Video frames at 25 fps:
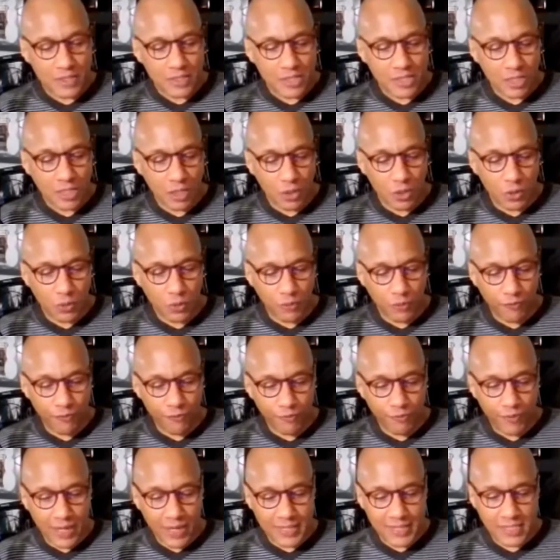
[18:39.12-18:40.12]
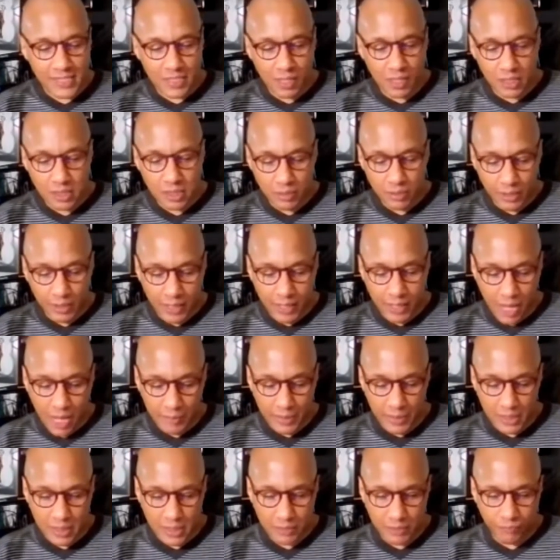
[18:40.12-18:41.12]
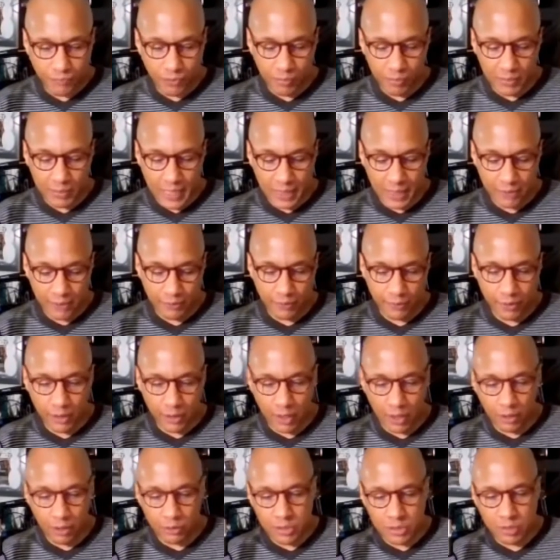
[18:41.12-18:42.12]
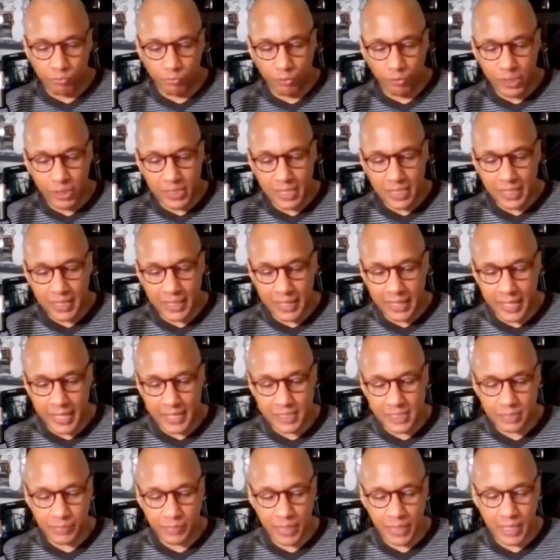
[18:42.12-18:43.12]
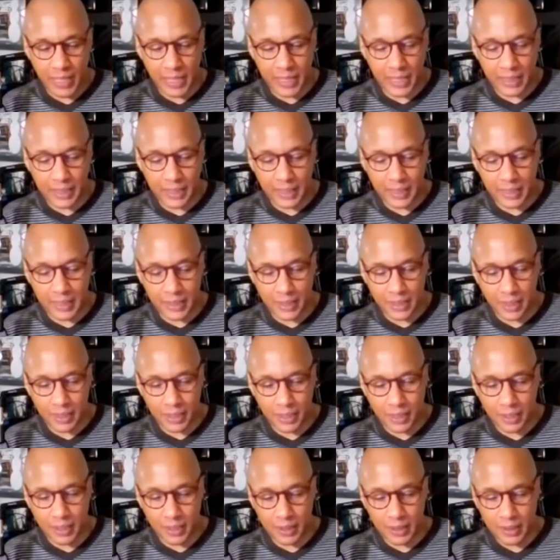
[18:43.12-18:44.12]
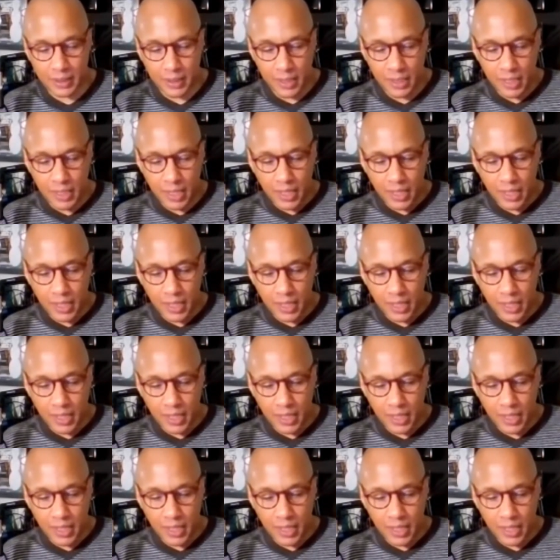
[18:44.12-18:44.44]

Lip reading: so I saw some comments from like some recent guests, man, and I